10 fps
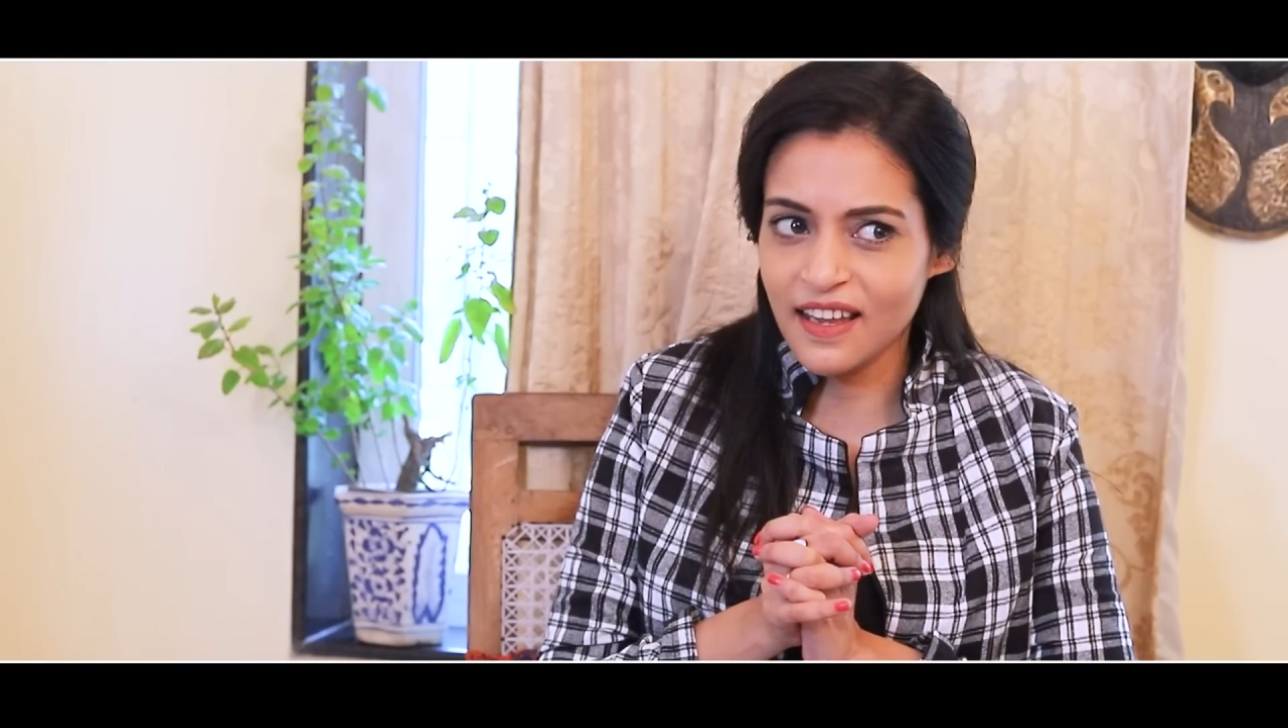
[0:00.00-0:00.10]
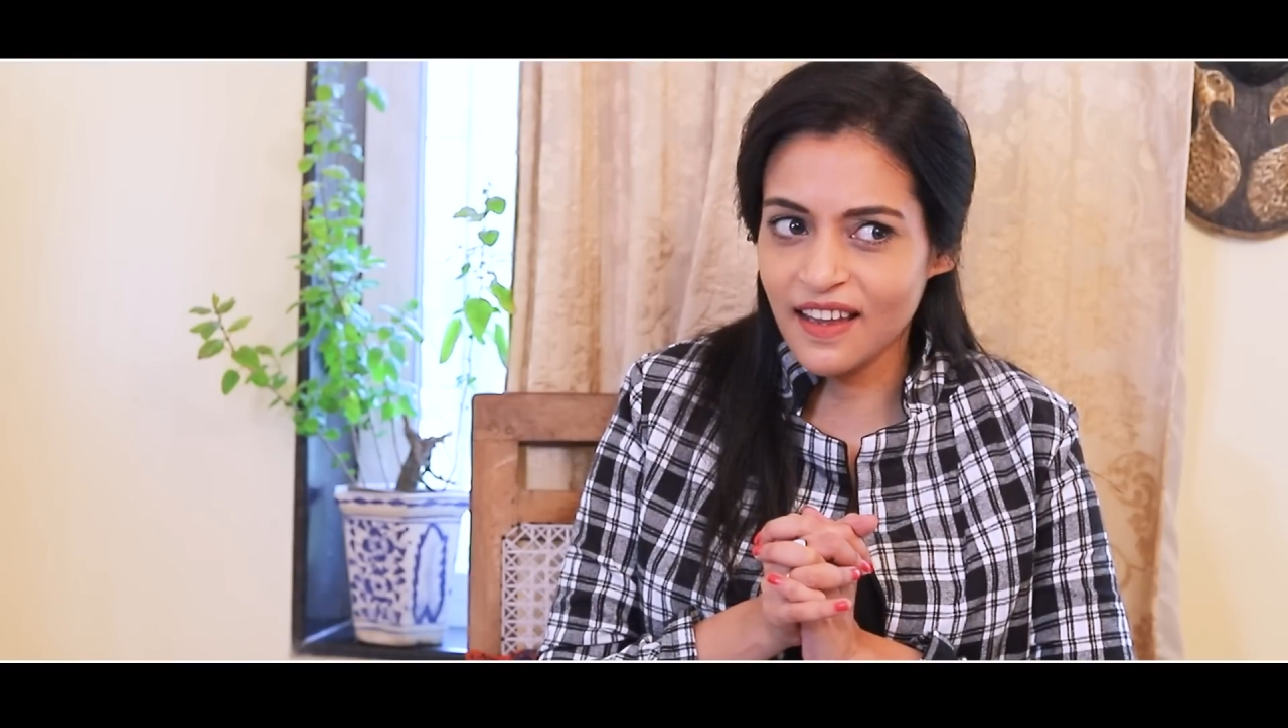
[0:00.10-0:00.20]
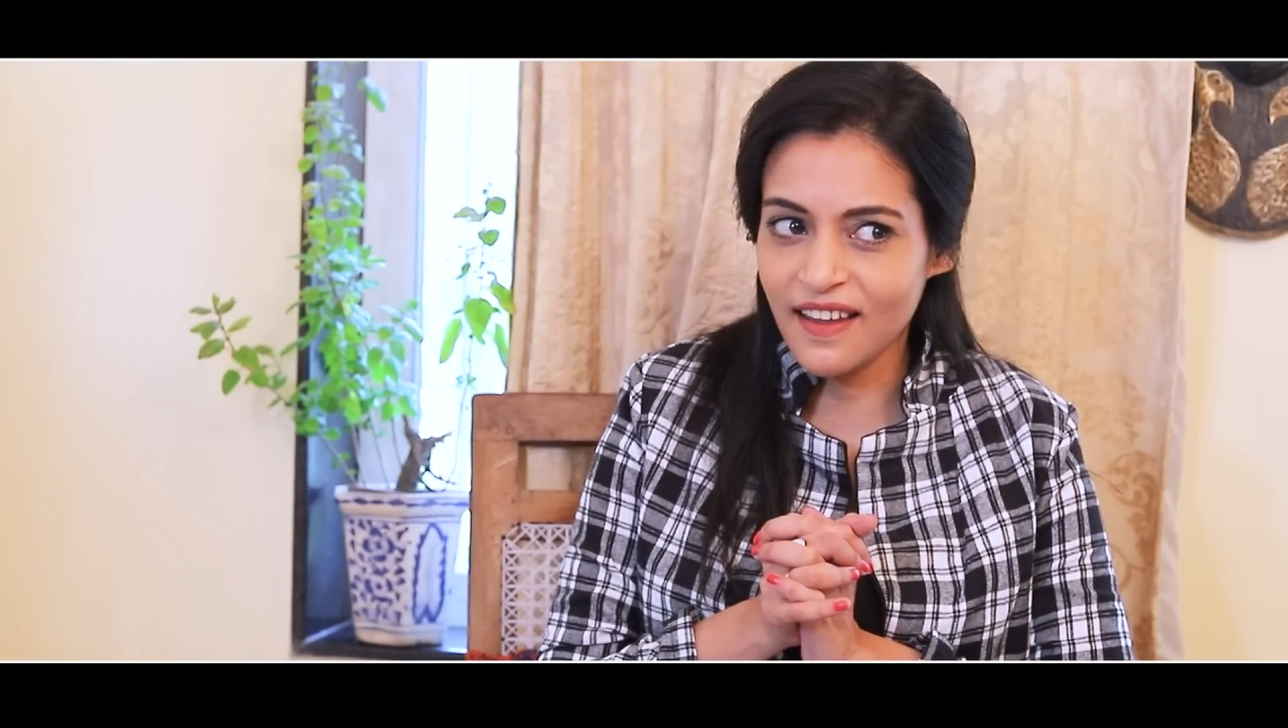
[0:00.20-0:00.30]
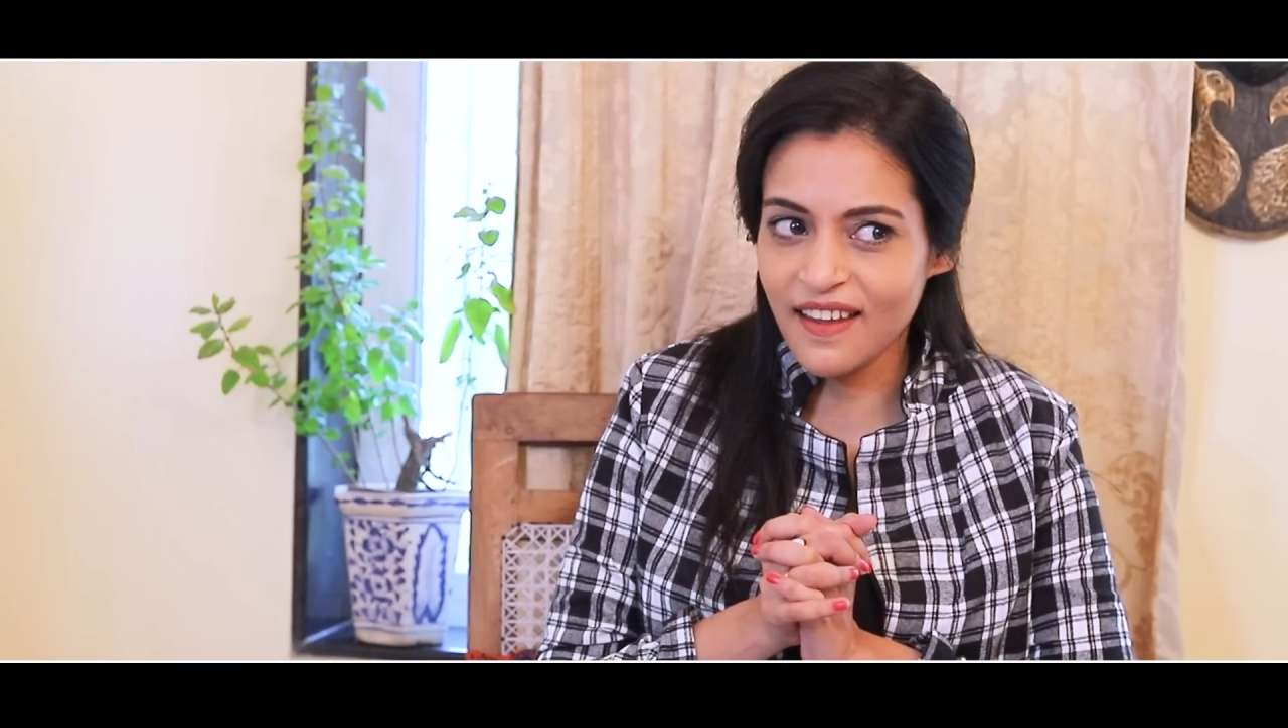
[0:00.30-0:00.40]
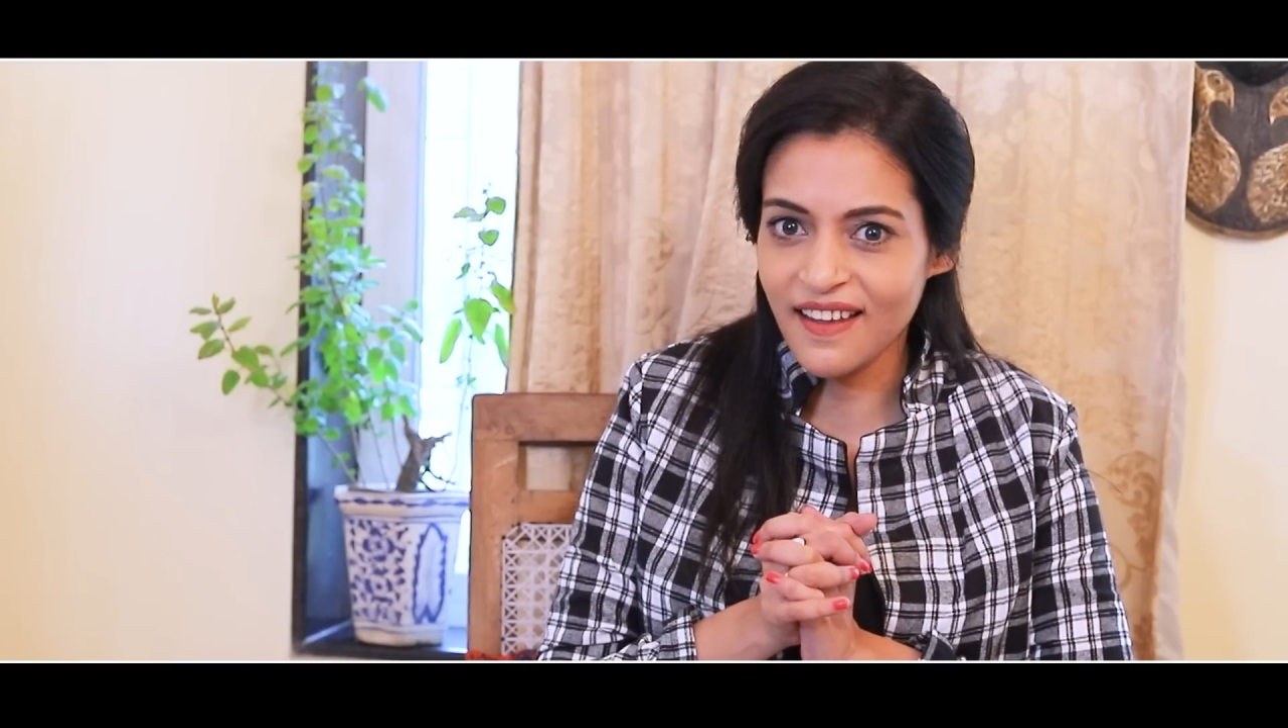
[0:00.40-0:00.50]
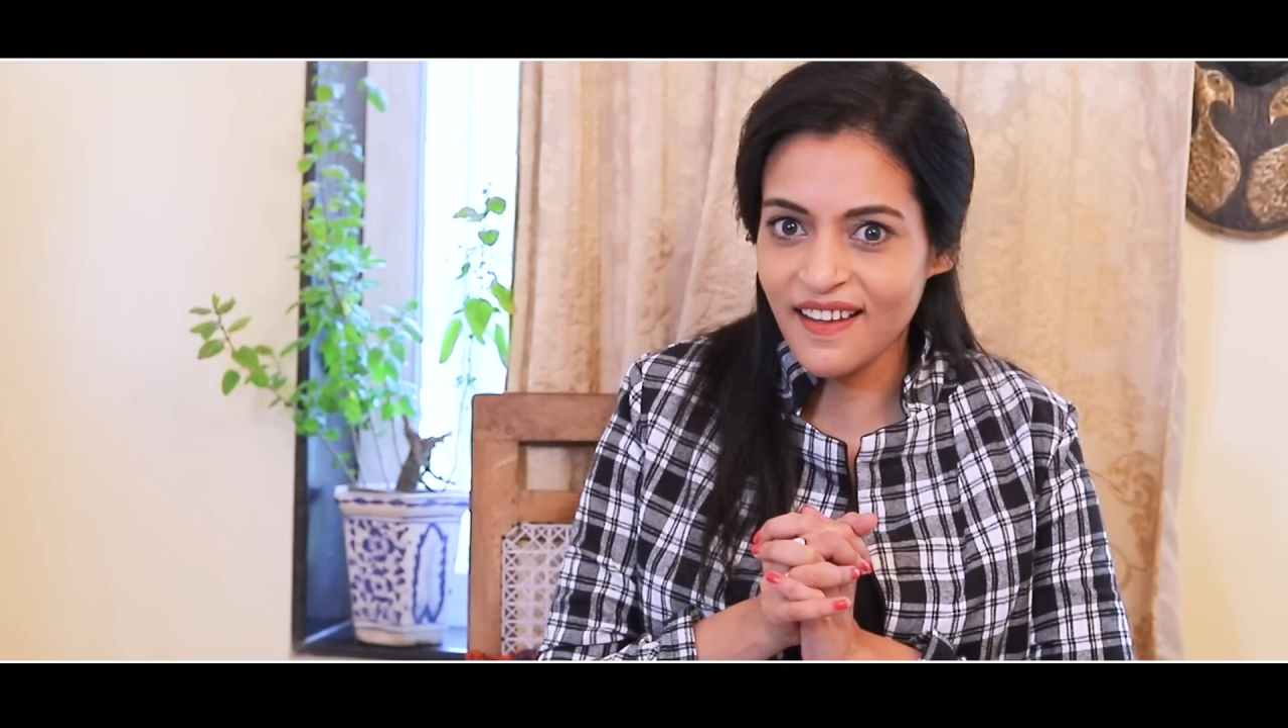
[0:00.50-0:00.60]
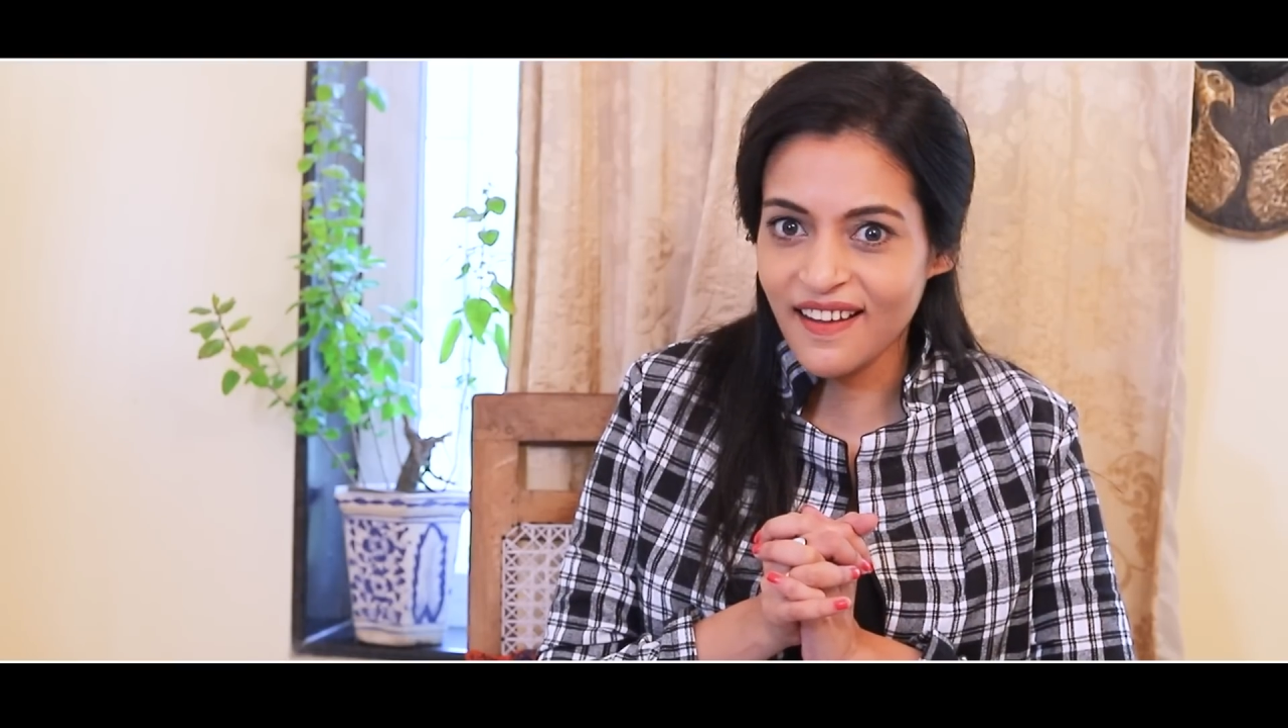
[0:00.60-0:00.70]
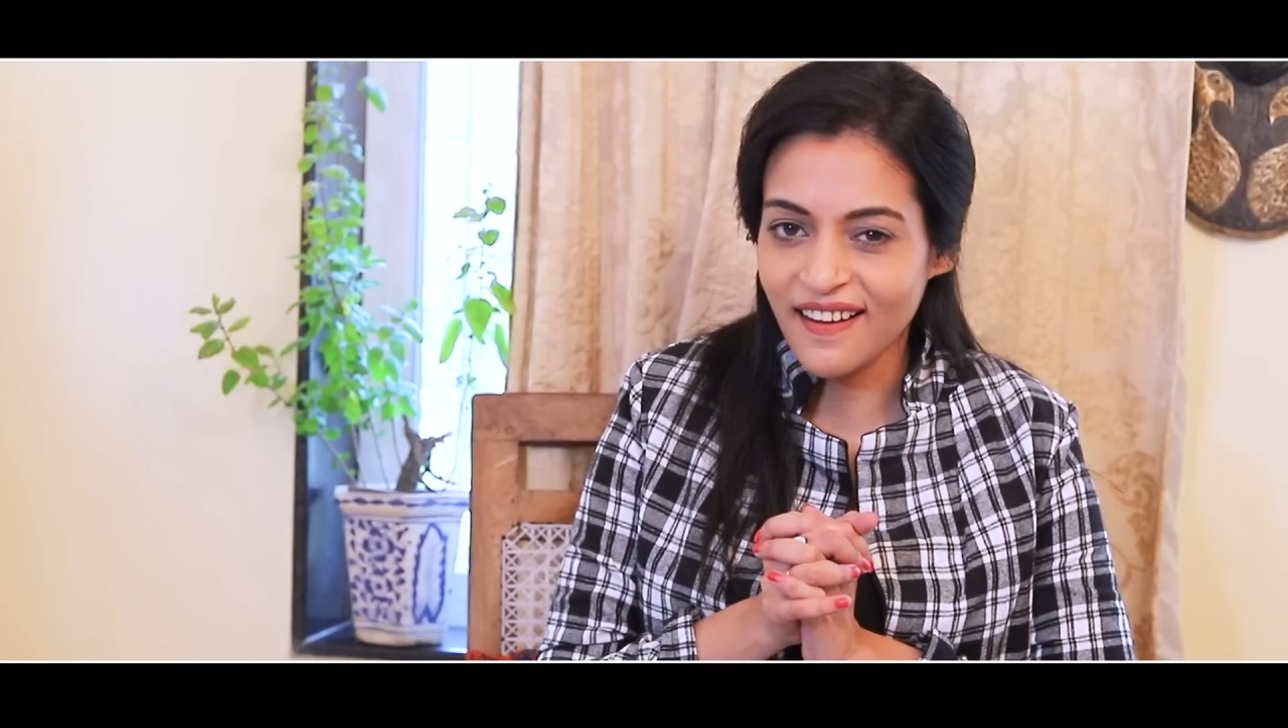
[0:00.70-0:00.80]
K